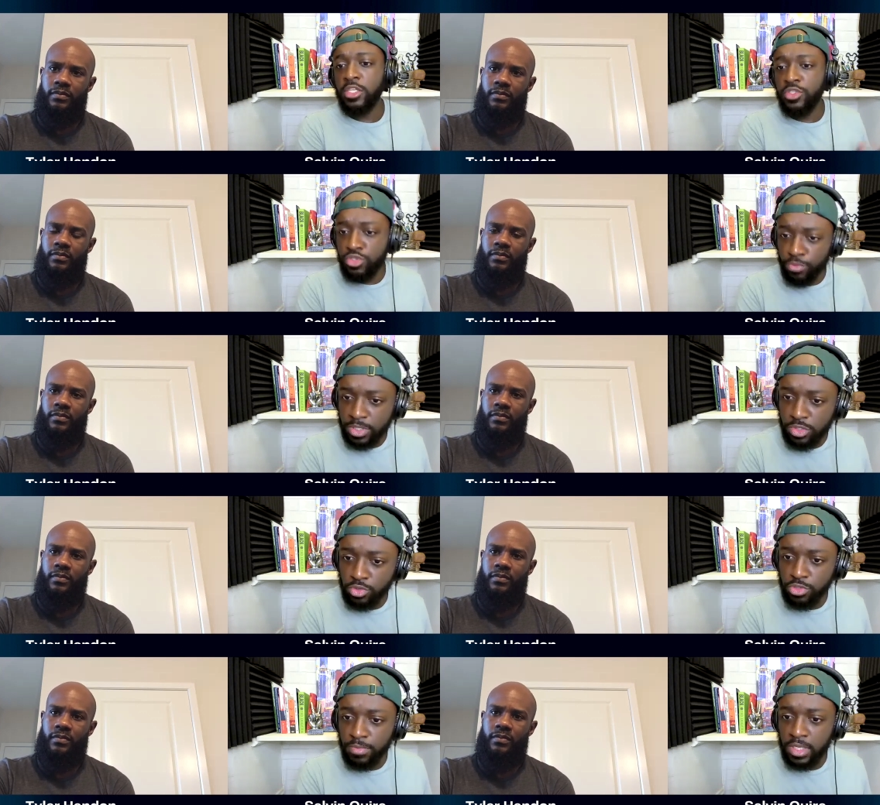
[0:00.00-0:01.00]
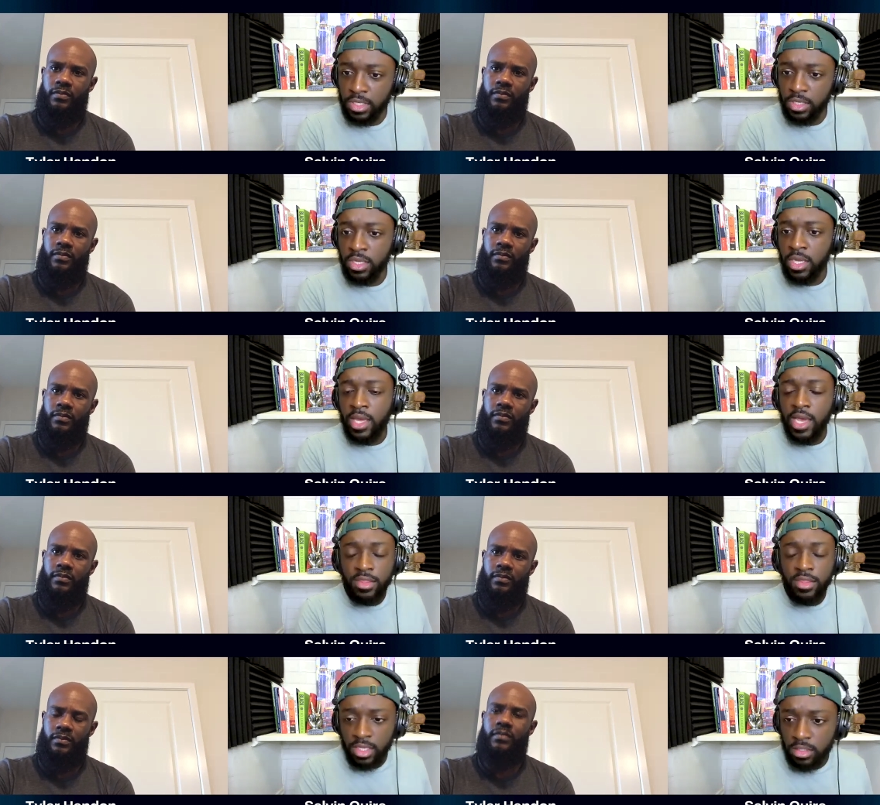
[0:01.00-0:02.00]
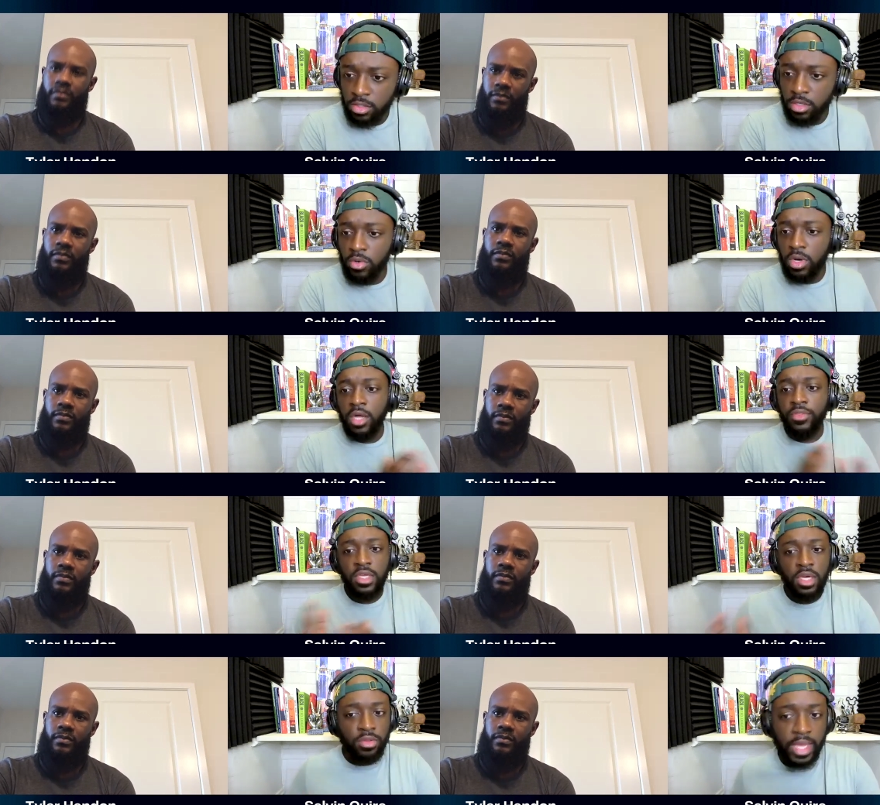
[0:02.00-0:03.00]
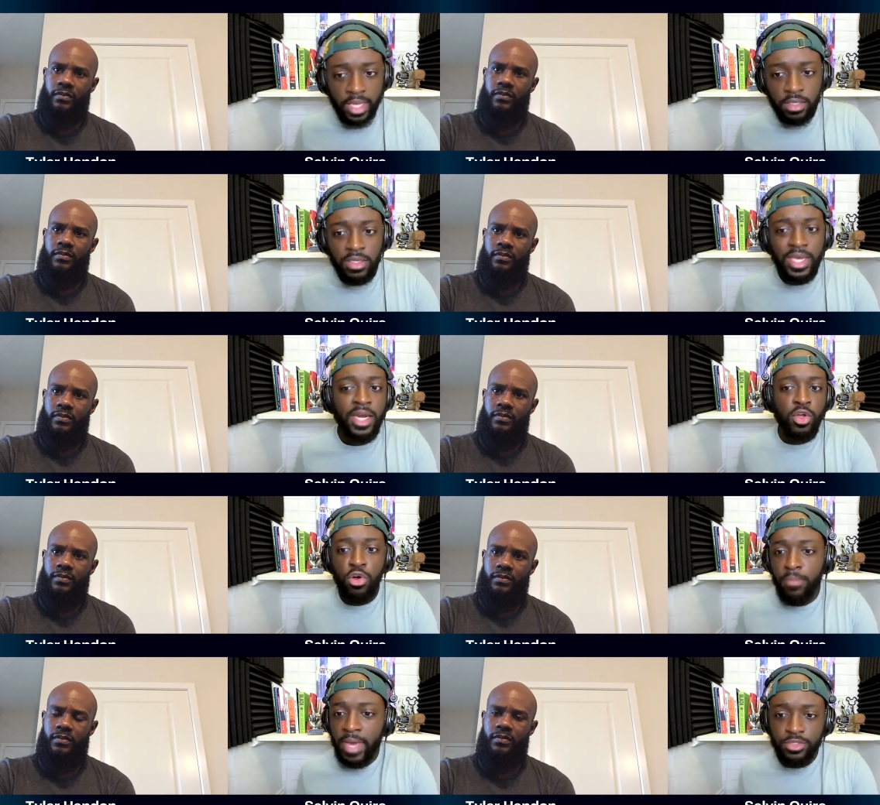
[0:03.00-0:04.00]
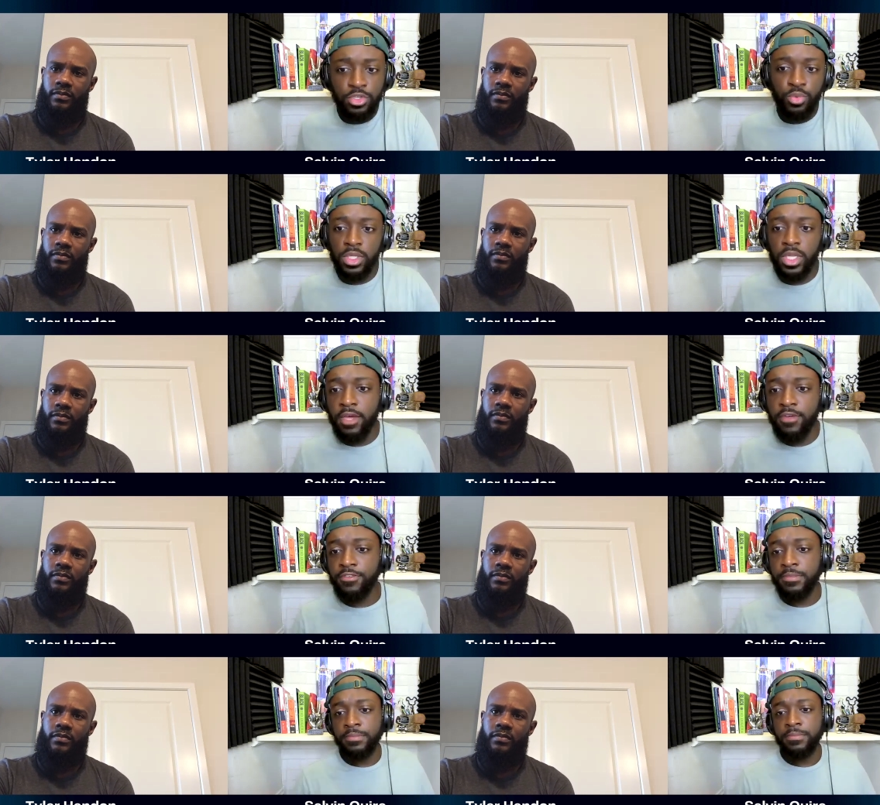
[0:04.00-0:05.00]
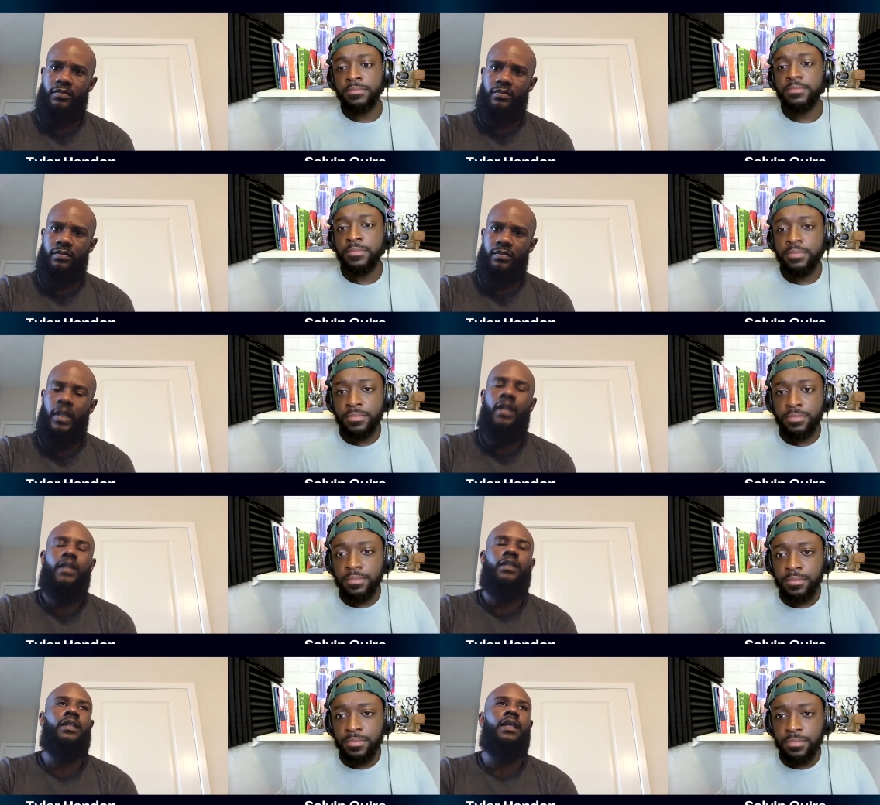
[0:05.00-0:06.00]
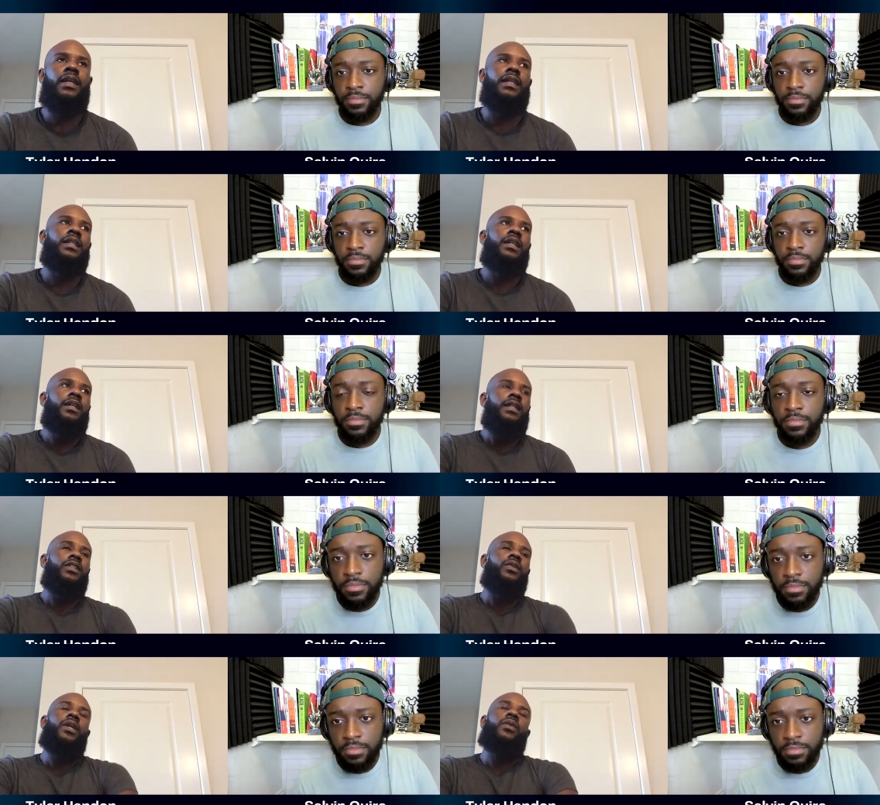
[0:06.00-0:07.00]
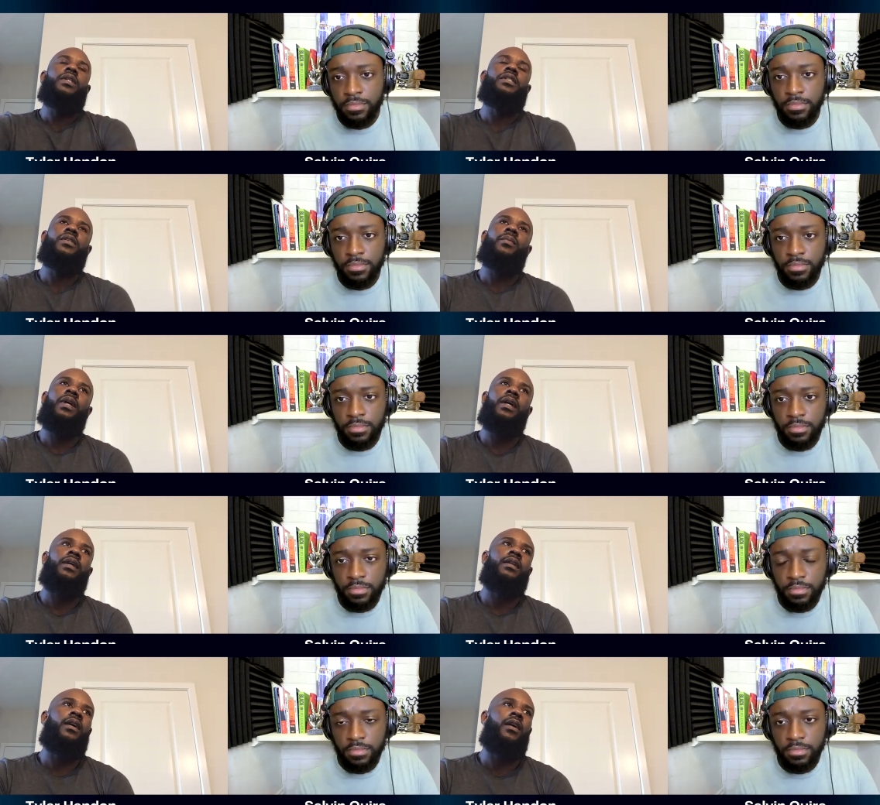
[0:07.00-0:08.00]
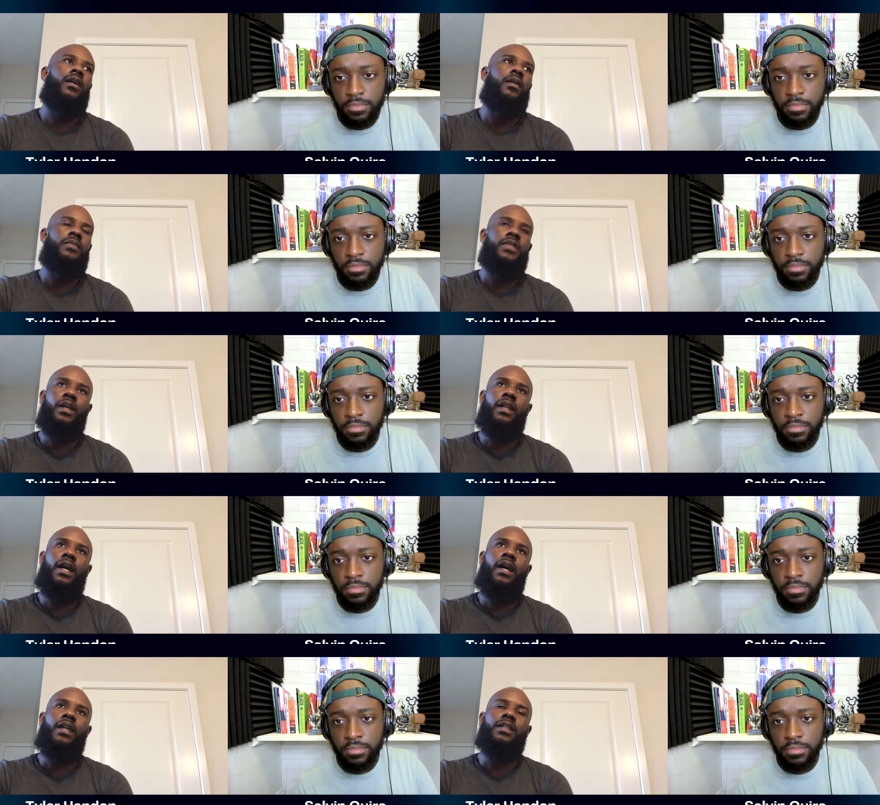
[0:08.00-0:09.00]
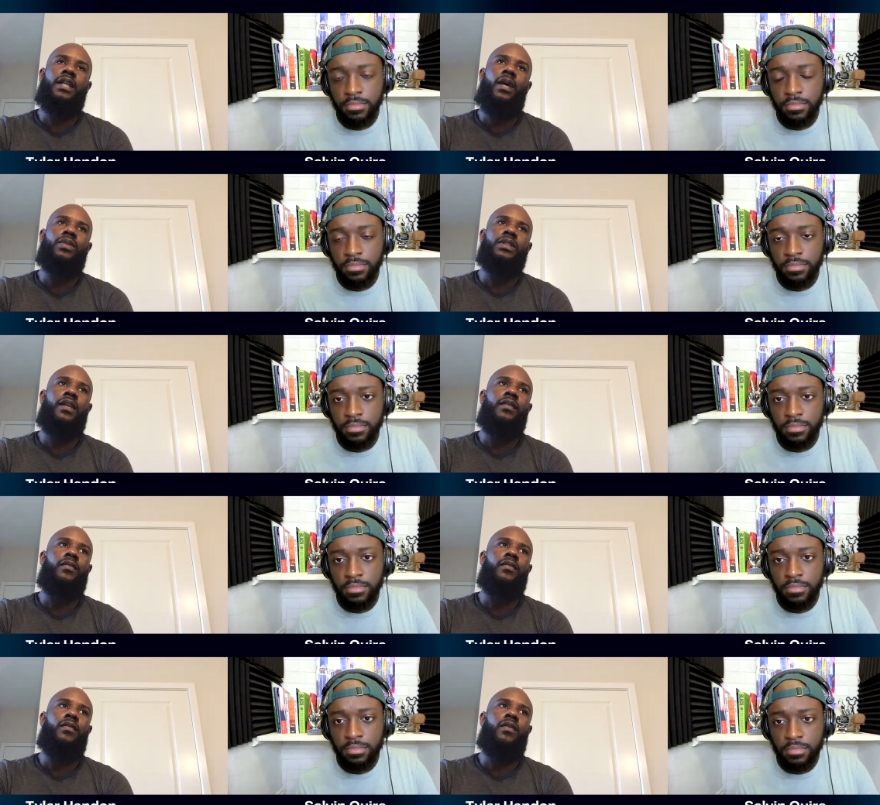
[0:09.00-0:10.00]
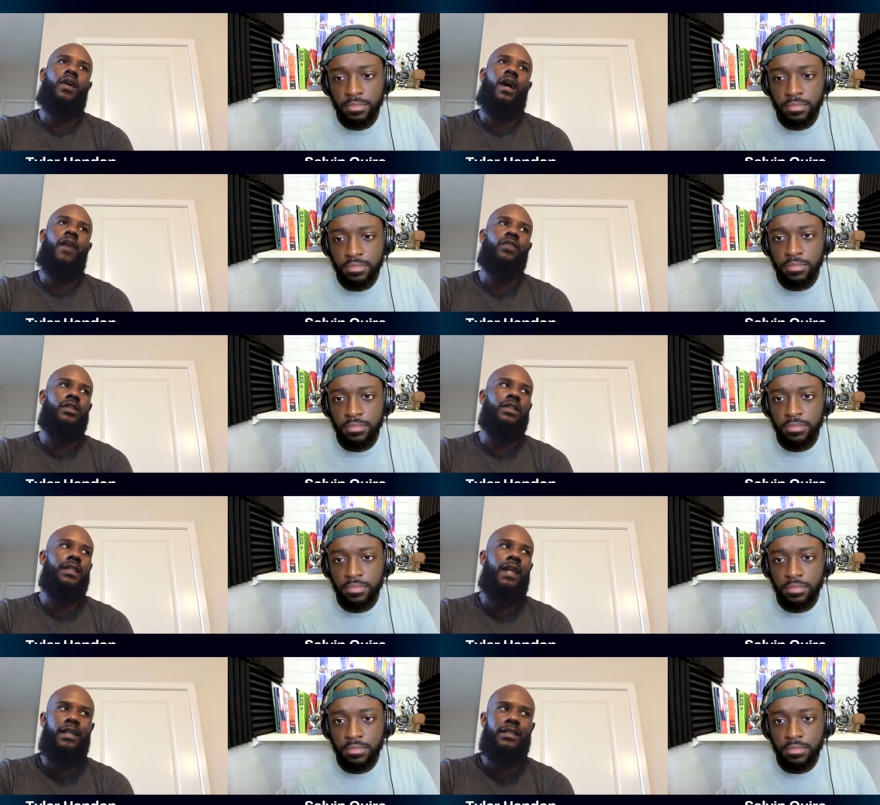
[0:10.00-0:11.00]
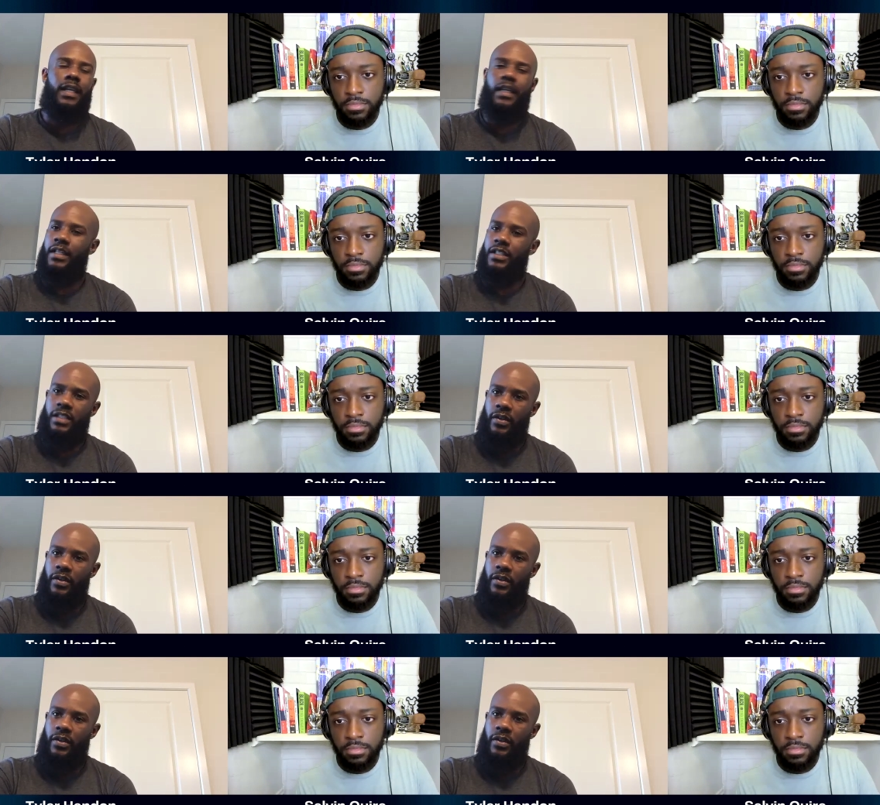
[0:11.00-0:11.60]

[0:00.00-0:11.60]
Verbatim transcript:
Speaker 1: of consuming social media and then, you know, on the other end, kind of going back to your real life?
Speaker 2: Yeah, that's a great question, man. Um, so I, honestly, I would say I've learned to not take it as